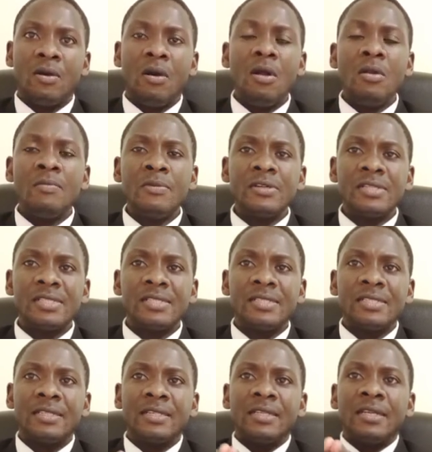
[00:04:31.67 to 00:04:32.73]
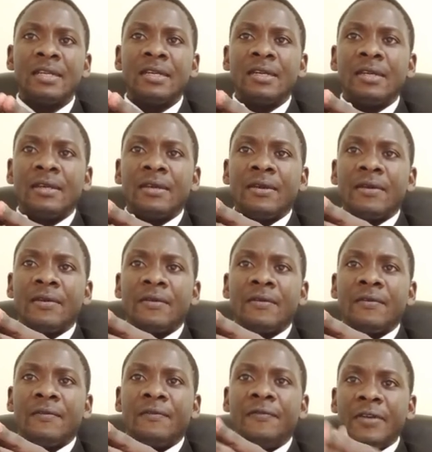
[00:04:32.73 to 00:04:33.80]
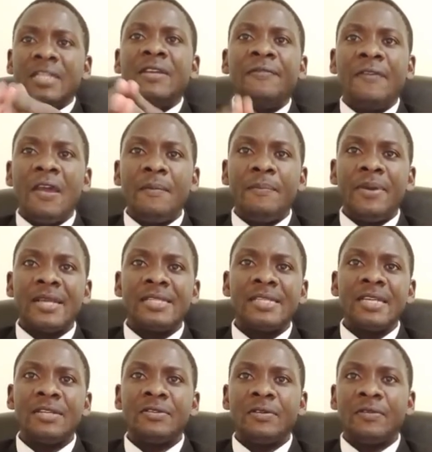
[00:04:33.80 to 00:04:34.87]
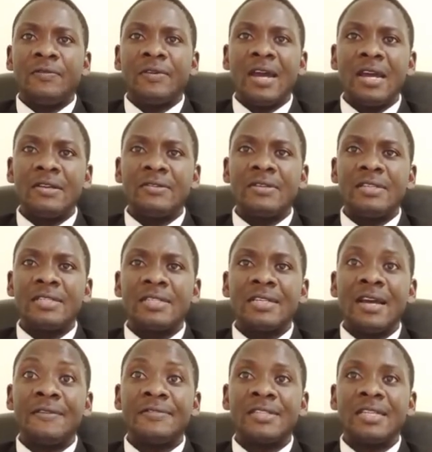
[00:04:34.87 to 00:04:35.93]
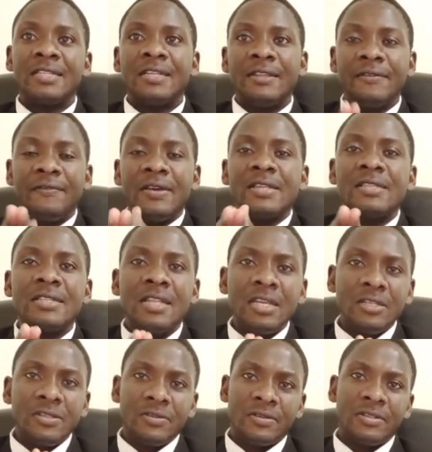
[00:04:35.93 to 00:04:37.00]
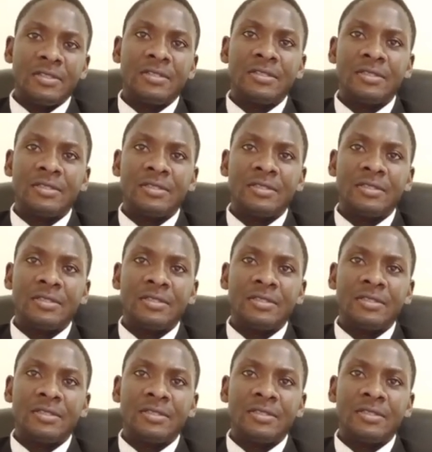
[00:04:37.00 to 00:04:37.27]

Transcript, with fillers: almost 45% of countries have started the vaccination